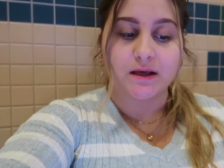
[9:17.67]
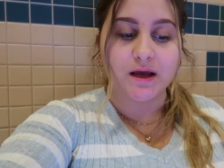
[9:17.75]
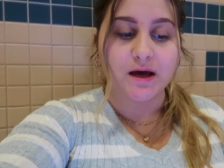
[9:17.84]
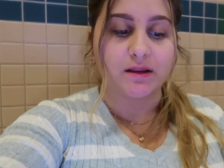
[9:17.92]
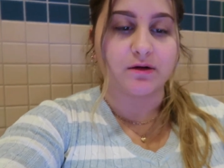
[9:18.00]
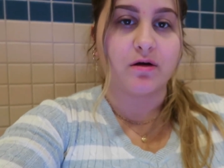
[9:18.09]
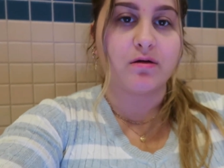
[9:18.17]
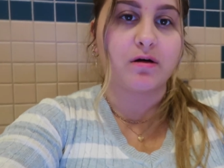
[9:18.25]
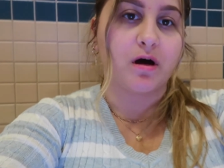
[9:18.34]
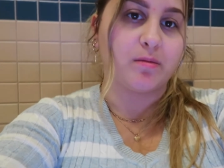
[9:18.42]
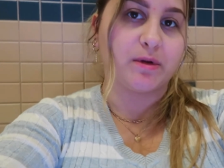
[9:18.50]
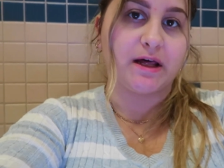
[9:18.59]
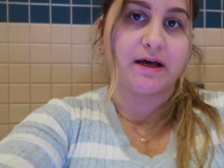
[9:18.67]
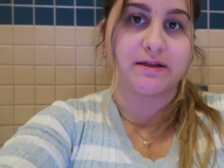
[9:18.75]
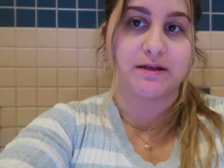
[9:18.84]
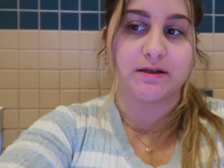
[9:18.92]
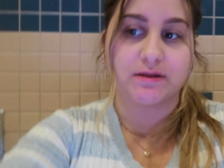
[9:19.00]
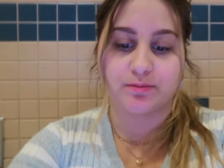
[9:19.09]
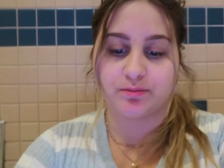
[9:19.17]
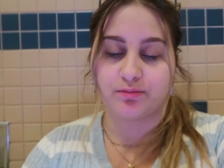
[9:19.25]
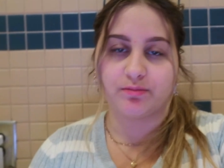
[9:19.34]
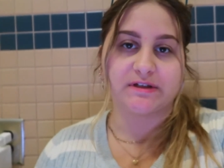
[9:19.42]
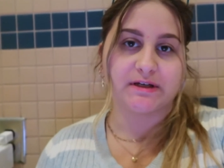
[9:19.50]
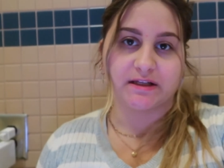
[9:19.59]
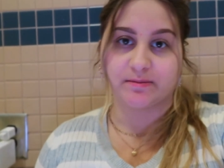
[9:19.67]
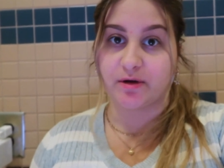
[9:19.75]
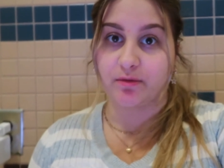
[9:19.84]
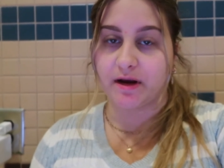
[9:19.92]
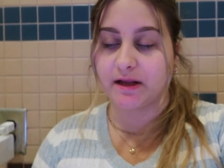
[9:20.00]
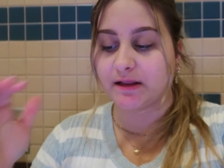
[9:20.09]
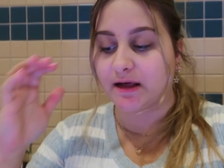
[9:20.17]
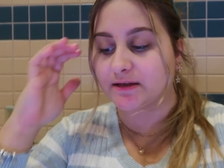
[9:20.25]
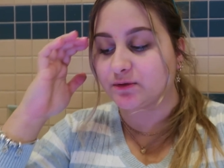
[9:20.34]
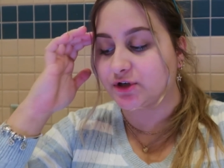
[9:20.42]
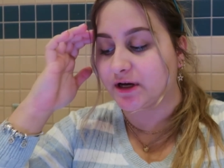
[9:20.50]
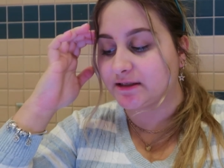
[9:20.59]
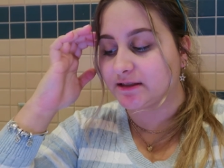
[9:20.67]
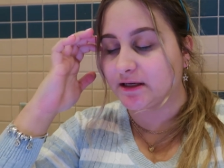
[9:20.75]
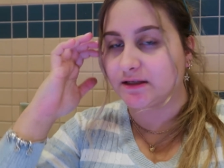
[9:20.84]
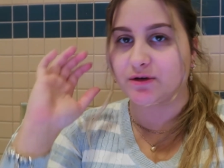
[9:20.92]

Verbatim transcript: Yeah, they're all COM classes, besides my writing class, which I had today.